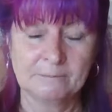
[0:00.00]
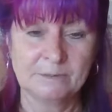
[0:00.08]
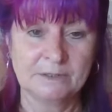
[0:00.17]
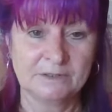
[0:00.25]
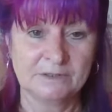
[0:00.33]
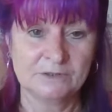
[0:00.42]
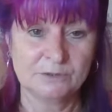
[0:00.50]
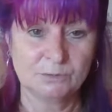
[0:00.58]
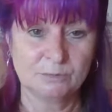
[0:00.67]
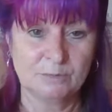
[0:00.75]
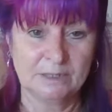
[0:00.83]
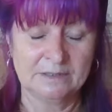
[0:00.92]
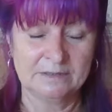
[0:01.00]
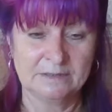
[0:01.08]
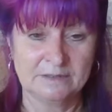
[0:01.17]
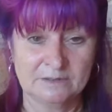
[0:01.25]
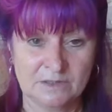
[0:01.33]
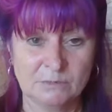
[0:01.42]
being a doormat,
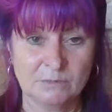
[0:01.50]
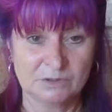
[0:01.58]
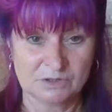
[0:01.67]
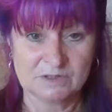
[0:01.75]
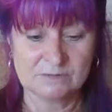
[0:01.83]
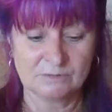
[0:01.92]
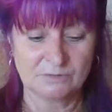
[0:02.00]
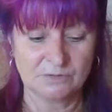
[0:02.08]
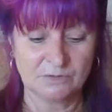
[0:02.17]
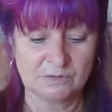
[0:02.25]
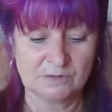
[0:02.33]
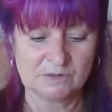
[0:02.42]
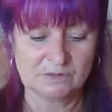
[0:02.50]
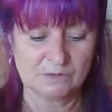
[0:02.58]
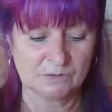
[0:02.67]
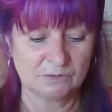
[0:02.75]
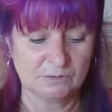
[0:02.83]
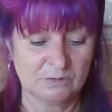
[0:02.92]
and what she's referring
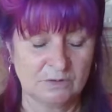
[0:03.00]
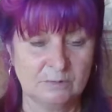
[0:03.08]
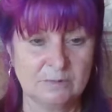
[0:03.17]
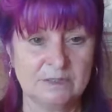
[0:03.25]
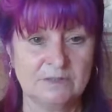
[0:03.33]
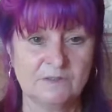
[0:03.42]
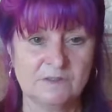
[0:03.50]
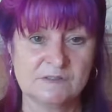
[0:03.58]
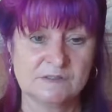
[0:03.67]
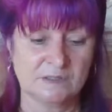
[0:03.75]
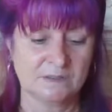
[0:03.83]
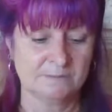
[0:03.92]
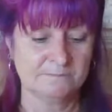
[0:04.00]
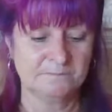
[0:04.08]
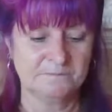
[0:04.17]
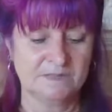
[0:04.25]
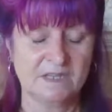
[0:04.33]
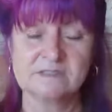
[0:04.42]
to, I believe, is
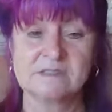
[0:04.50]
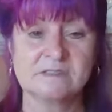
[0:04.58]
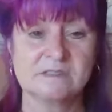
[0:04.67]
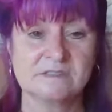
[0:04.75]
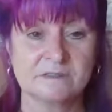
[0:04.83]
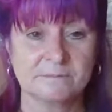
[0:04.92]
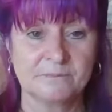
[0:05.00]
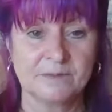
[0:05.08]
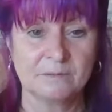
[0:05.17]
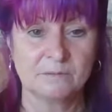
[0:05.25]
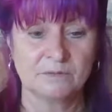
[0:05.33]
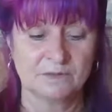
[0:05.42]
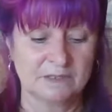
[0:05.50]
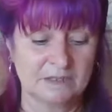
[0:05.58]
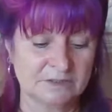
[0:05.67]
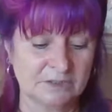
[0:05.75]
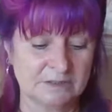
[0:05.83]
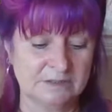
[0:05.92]
narcissism and what that
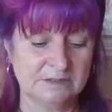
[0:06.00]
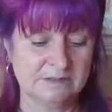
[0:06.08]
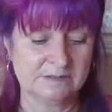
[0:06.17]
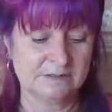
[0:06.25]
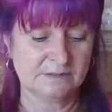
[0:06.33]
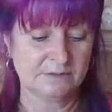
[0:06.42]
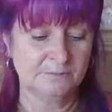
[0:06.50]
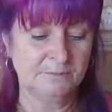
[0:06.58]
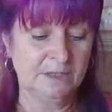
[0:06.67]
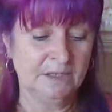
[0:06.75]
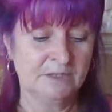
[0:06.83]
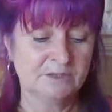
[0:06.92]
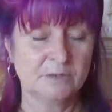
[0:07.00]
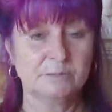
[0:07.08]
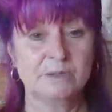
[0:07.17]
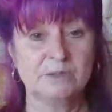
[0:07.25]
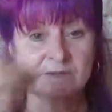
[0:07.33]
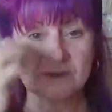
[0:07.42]
actually is. So
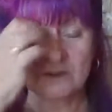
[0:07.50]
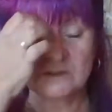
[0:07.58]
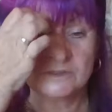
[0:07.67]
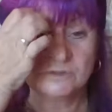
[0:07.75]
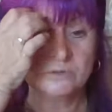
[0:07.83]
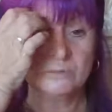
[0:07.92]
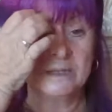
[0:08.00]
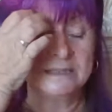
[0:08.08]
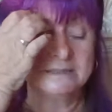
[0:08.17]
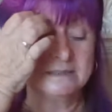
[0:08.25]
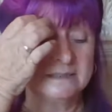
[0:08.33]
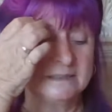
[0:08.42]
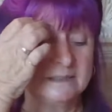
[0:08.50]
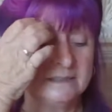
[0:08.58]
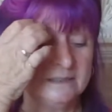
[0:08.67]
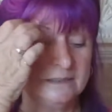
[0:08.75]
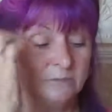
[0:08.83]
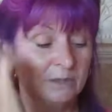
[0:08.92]
don't be used like a doormat in
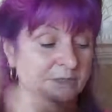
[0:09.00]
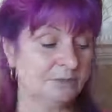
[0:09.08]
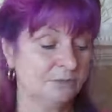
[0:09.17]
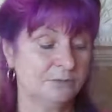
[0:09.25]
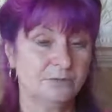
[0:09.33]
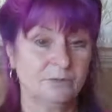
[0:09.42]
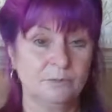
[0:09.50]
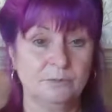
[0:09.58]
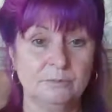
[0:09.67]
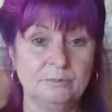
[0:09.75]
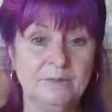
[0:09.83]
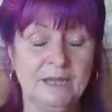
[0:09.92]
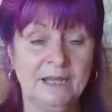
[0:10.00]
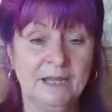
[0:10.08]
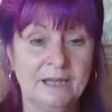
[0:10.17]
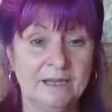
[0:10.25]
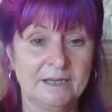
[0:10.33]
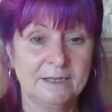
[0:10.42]
any way or form.
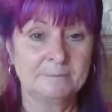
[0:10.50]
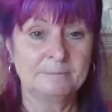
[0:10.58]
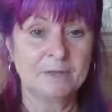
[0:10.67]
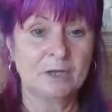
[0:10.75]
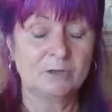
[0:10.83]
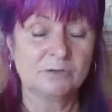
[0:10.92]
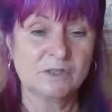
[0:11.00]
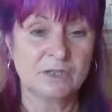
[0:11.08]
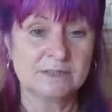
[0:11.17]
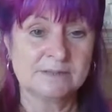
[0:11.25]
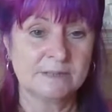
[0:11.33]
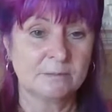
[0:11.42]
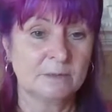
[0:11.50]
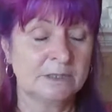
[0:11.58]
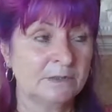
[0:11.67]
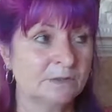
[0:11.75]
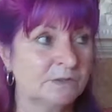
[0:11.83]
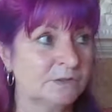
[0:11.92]
I also had
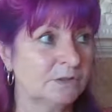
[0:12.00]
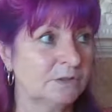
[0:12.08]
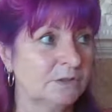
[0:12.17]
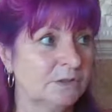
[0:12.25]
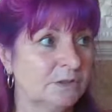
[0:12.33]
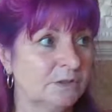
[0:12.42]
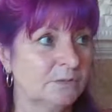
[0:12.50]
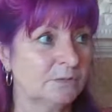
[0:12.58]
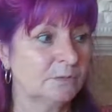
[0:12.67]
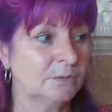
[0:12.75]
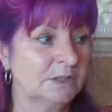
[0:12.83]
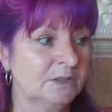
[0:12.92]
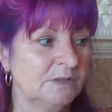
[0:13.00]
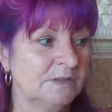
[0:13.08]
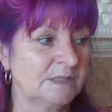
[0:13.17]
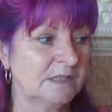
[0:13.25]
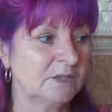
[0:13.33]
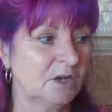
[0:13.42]
someone else through the week who
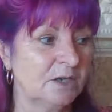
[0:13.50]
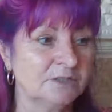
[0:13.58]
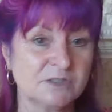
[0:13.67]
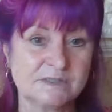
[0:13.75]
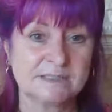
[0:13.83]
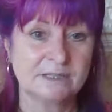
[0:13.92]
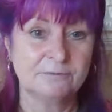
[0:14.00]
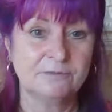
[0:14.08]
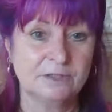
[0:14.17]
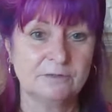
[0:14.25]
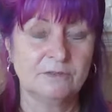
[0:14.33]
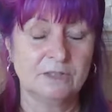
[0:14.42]
said, I just give.